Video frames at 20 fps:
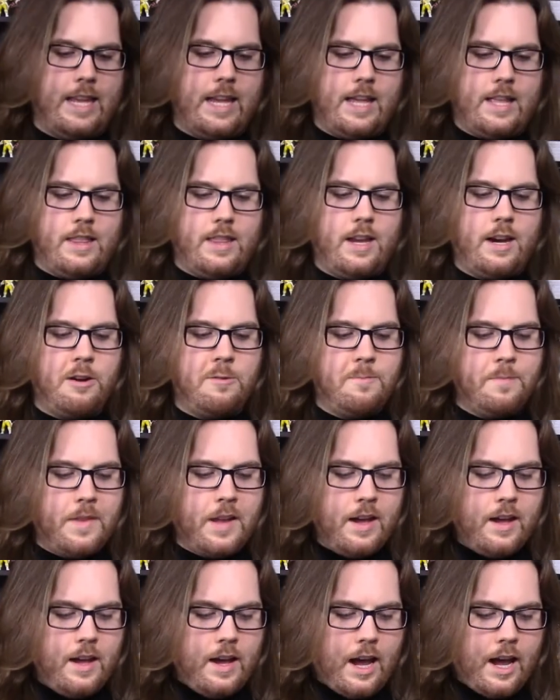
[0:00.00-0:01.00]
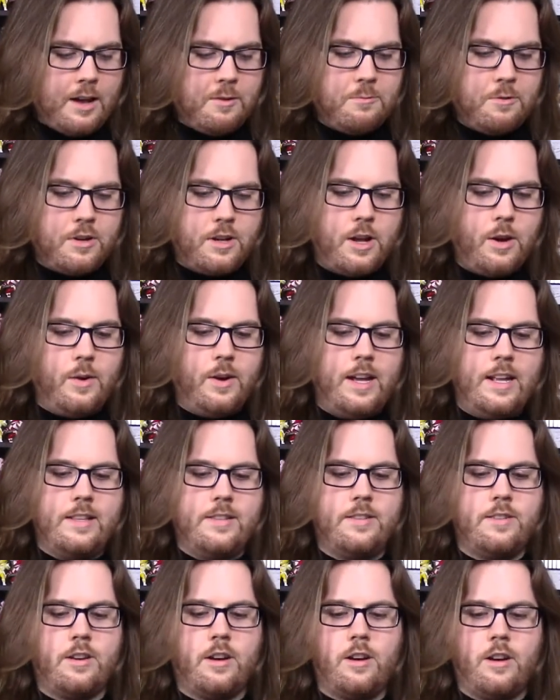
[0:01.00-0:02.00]
the end there and we'll go ahead
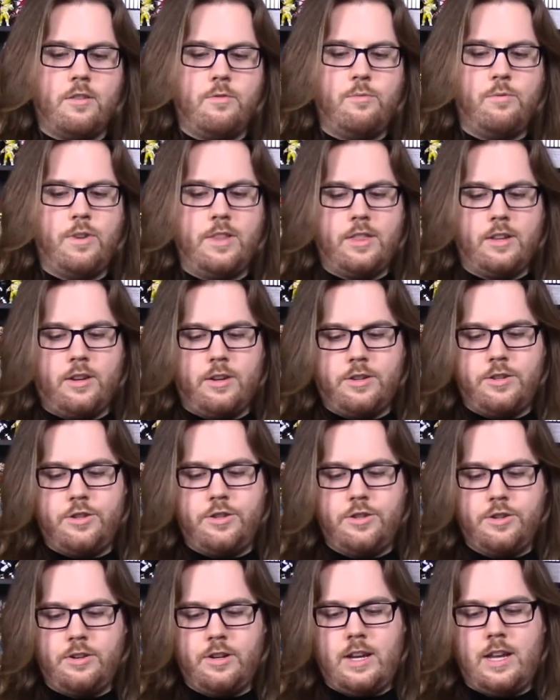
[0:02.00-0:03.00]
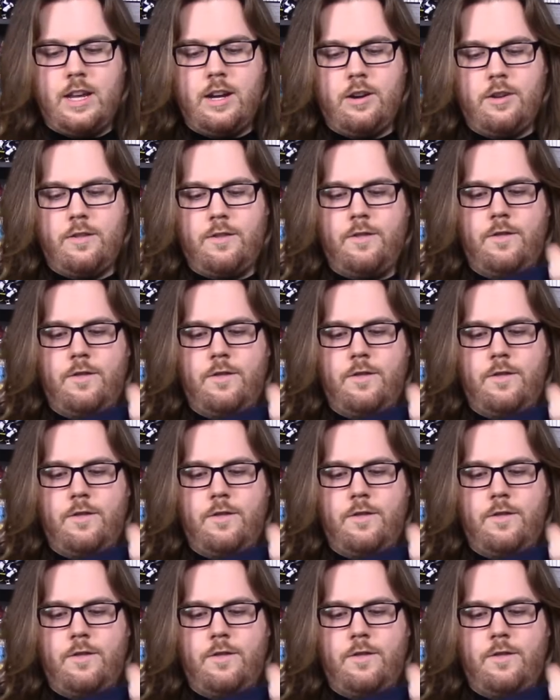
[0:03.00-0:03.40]
and start off with our shirt here